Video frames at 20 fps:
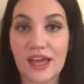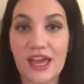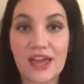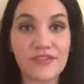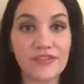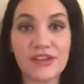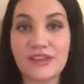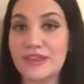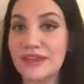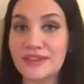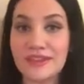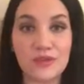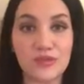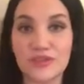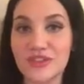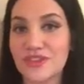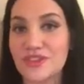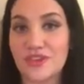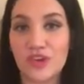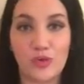everything there
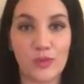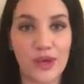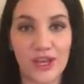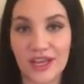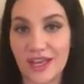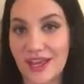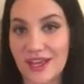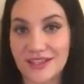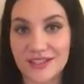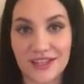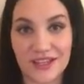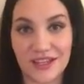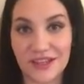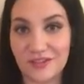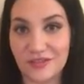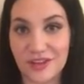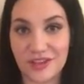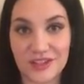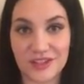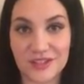was to know about
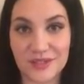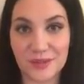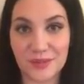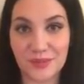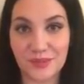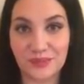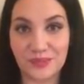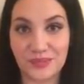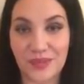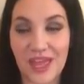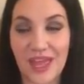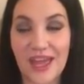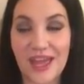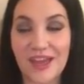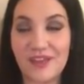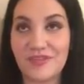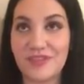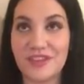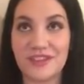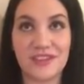caretaking for others,
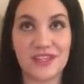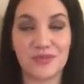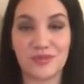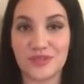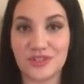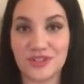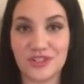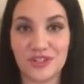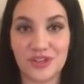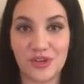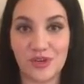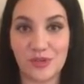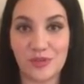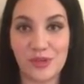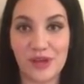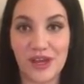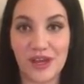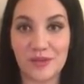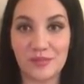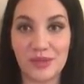everything there was to know
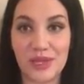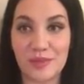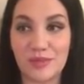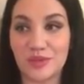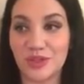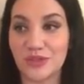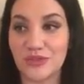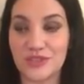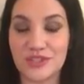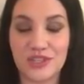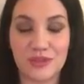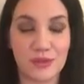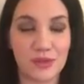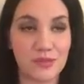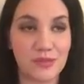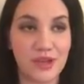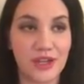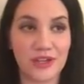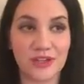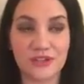about people
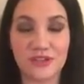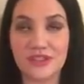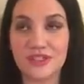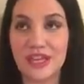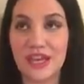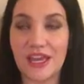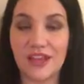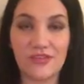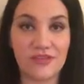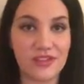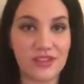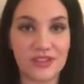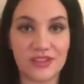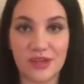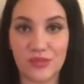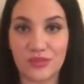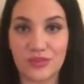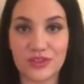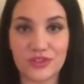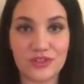overstepping boundaries, everything
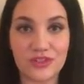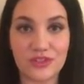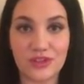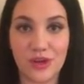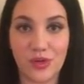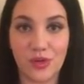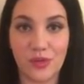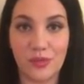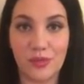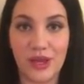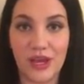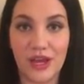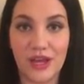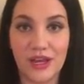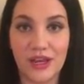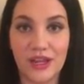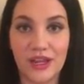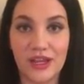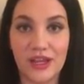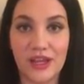there was to know
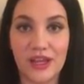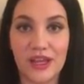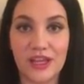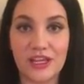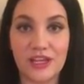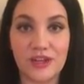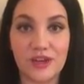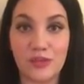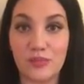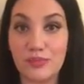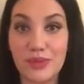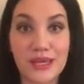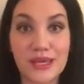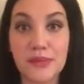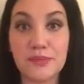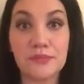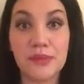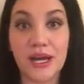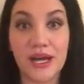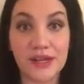about, you know,
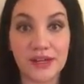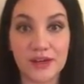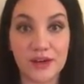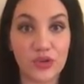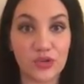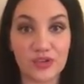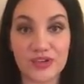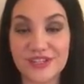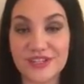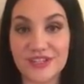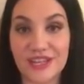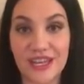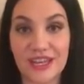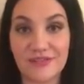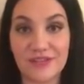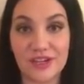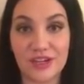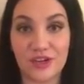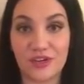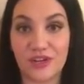being a martyr or a
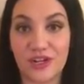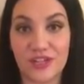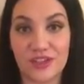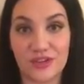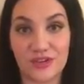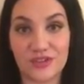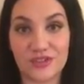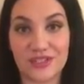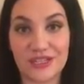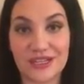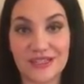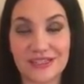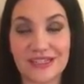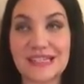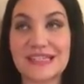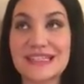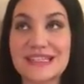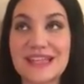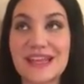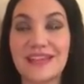savior or any of those things.
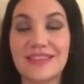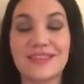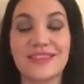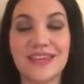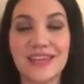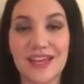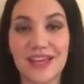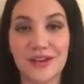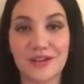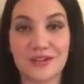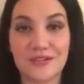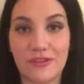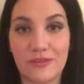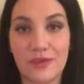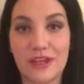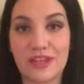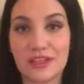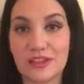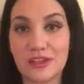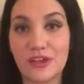There's nothing else for
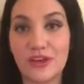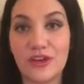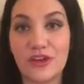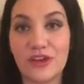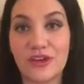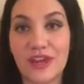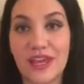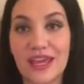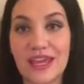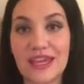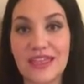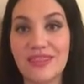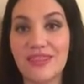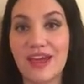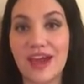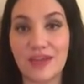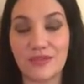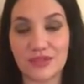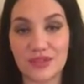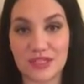me to learn in
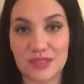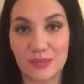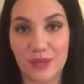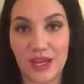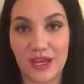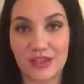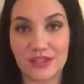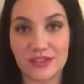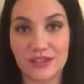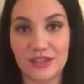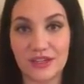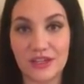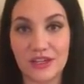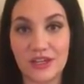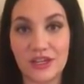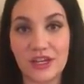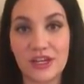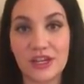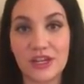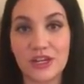that respect.
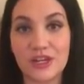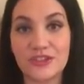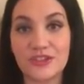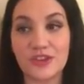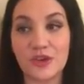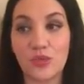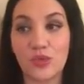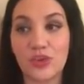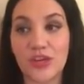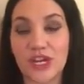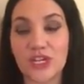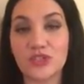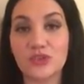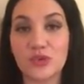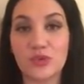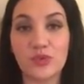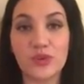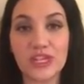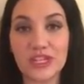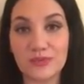So what I
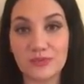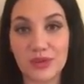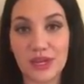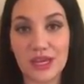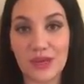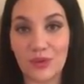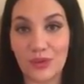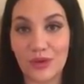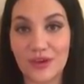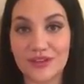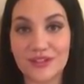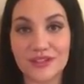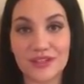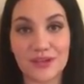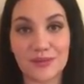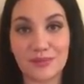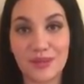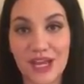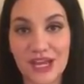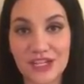took with me was
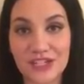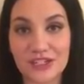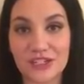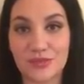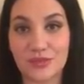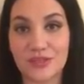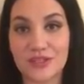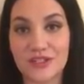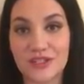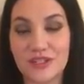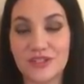compassion, was